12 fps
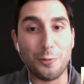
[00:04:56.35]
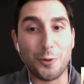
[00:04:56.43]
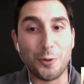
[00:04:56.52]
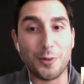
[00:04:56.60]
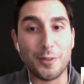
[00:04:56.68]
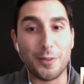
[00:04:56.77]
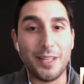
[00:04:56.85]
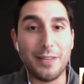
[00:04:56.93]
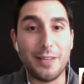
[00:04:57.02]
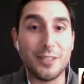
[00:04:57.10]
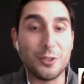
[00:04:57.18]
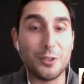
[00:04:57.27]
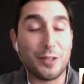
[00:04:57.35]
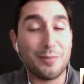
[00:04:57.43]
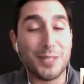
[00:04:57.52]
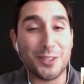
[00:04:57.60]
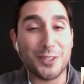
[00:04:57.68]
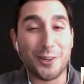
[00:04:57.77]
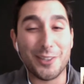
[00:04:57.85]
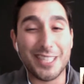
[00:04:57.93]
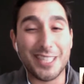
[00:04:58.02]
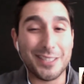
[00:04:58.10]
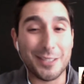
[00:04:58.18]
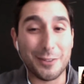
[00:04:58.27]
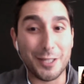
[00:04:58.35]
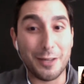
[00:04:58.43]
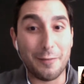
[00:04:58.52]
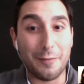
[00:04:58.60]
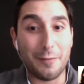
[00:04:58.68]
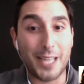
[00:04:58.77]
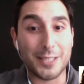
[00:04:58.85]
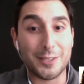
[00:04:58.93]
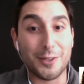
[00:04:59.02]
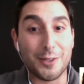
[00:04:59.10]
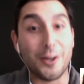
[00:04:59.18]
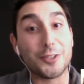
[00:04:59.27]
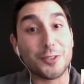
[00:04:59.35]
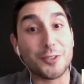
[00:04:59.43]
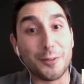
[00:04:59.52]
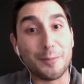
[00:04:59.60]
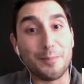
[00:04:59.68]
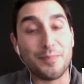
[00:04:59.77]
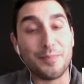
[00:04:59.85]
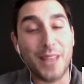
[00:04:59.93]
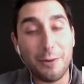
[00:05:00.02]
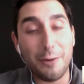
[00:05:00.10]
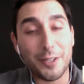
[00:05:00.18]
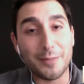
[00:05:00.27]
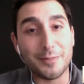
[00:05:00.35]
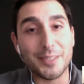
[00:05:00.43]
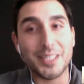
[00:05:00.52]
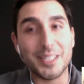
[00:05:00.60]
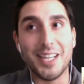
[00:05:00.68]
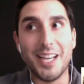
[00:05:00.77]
or even treatments aren't necessarily going to affect long-term outcomes.